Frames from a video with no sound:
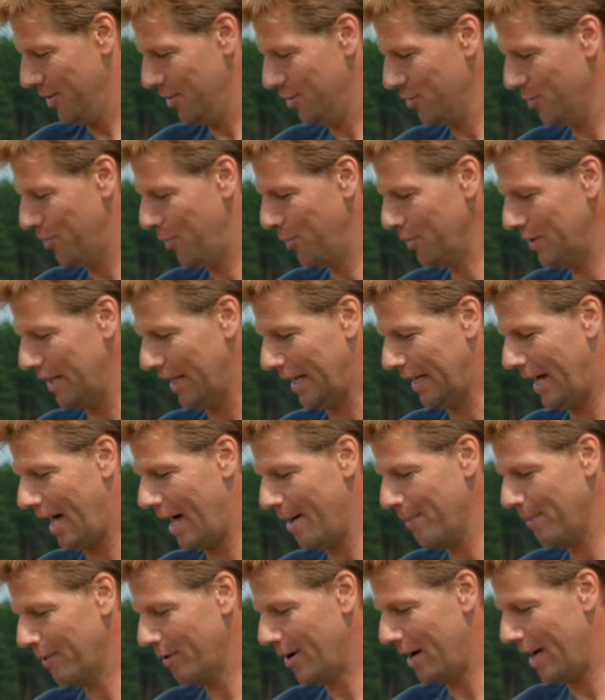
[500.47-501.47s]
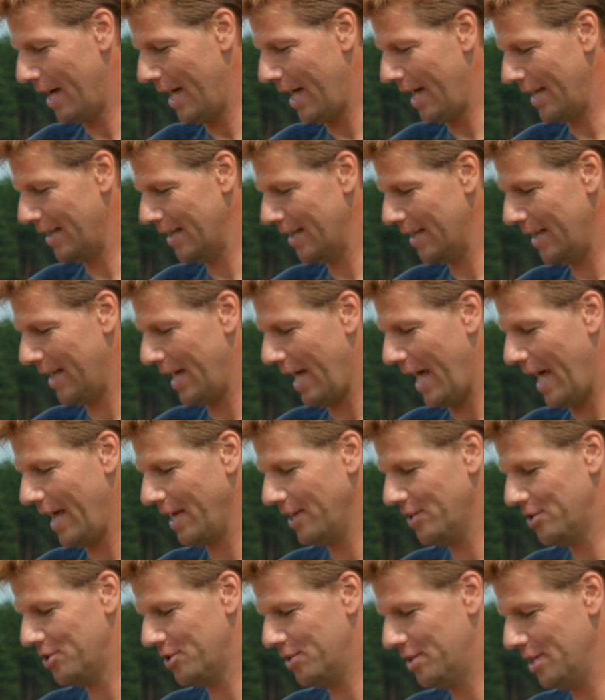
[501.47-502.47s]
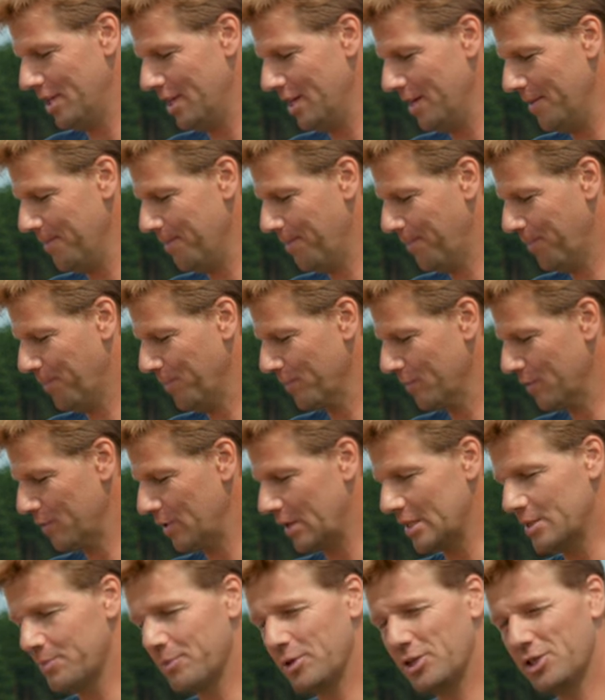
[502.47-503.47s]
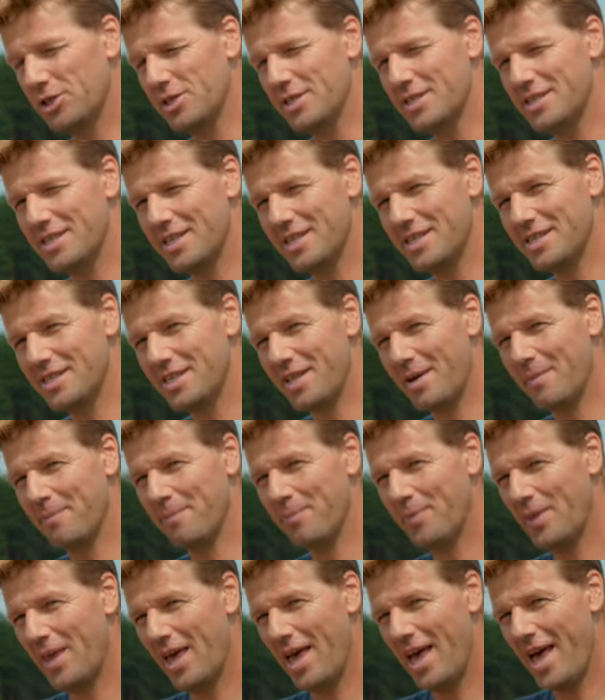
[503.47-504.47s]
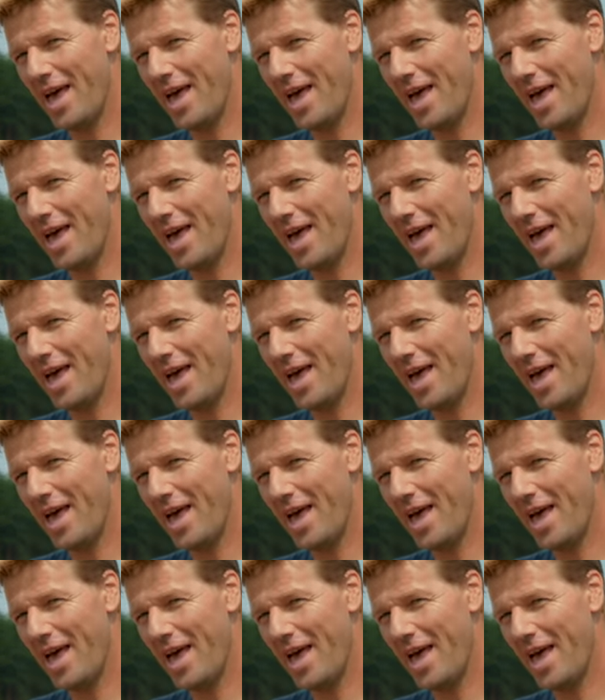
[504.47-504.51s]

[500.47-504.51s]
to put the camera and the H D transmission system